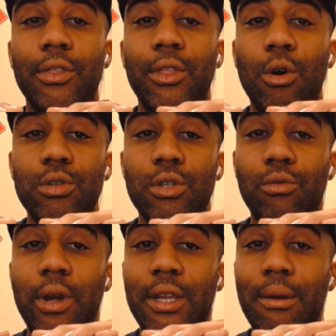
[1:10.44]
Those
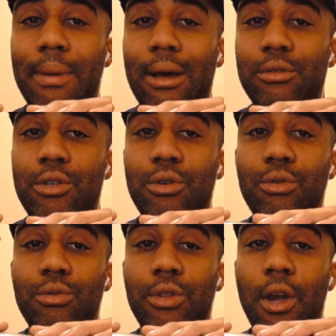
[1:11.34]
will run you about
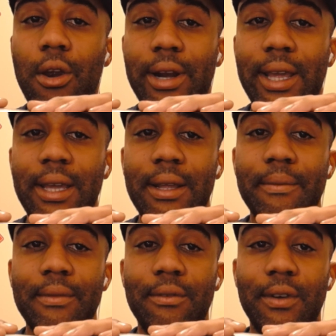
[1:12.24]
$230
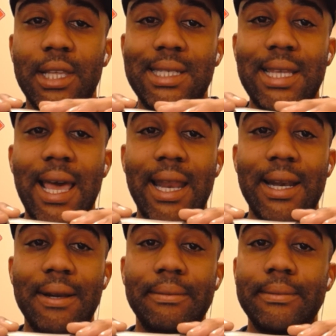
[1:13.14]
for the
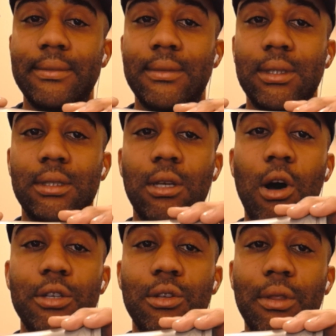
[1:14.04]
set.
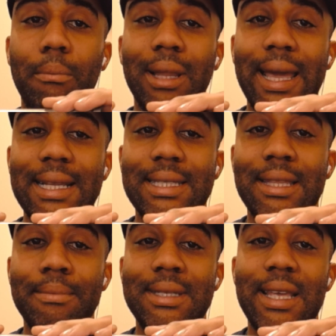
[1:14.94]
Also, the
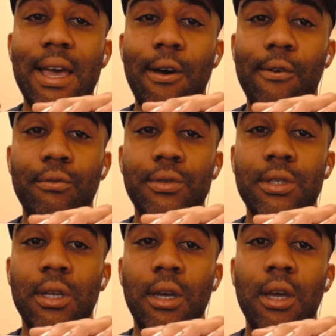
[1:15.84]
blades
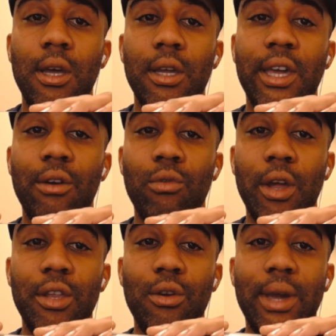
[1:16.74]
themselves can
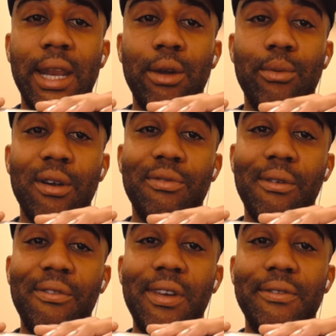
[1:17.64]
run you anywhere
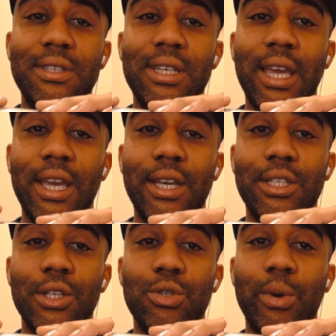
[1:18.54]
from
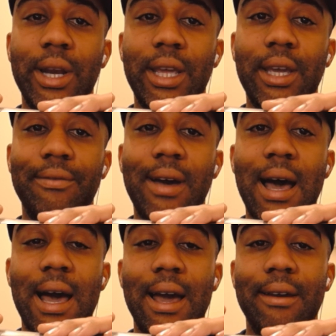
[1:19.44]
$15 to
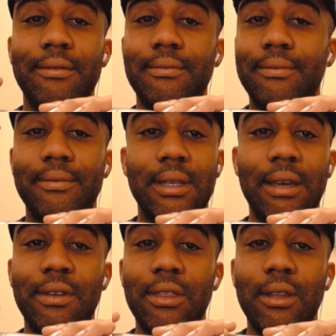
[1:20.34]
$25,
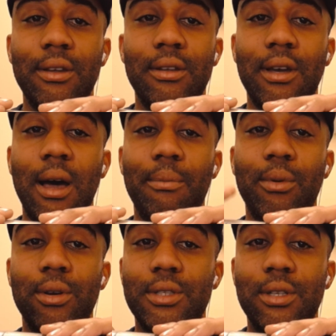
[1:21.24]
even
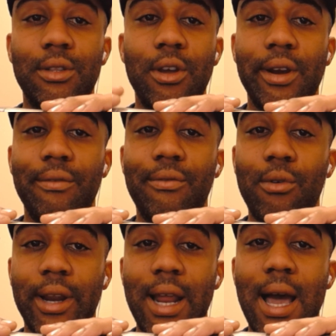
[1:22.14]
upwards to $30,
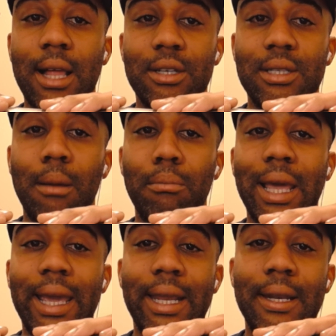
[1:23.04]
$40 a
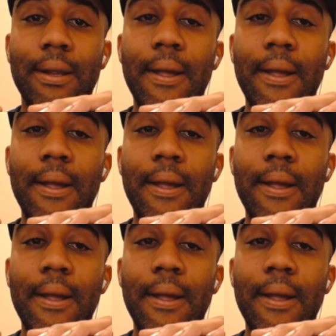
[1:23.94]
blade.